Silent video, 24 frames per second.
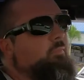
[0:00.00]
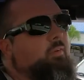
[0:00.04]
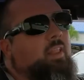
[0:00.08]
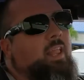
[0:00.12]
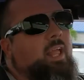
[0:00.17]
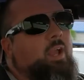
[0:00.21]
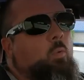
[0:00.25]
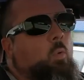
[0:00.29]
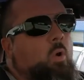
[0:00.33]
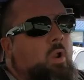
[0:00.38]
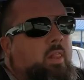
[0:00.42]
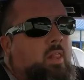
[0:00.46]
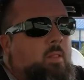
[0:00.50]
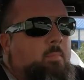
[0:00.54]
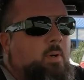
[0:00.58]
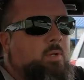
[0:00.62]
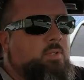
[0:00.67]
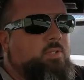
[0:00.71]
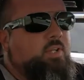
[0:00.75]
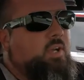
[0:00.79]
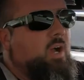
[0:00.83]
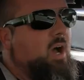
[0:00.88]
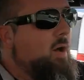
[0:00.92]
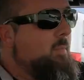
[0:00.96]
feel like one of the
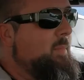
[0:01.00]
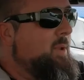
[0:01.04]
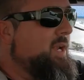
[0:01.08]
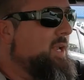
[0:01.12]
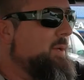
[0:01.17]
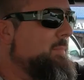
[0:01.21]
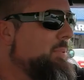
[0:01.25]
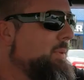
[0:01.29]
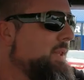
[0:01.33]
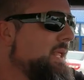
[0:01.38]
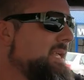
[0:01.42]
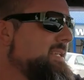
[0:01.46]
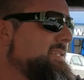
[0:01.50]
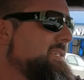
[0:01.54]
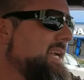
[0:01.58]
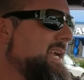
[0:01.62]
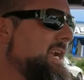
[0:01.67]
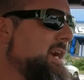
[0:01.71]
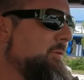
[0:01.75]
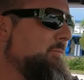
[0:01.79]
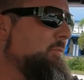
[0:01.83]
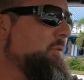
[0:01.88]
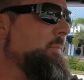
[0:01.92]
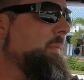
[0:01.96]
most common complaints I
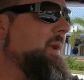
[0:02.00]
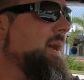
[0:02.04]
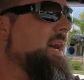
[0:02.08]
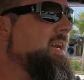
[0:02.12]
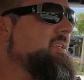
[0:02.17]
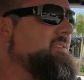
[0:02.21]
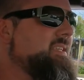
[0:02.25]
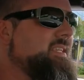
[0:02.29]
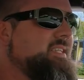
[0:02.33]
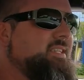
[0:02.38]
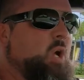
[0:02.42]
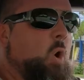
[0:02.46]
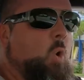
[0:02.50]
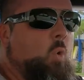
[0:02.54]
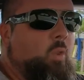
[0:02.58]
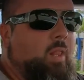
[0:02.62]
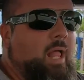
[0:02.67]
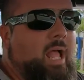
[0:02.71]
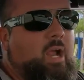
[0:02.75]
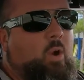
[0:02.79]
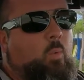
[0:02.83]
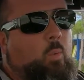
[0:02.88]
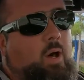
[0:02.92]
hear from guys that don't like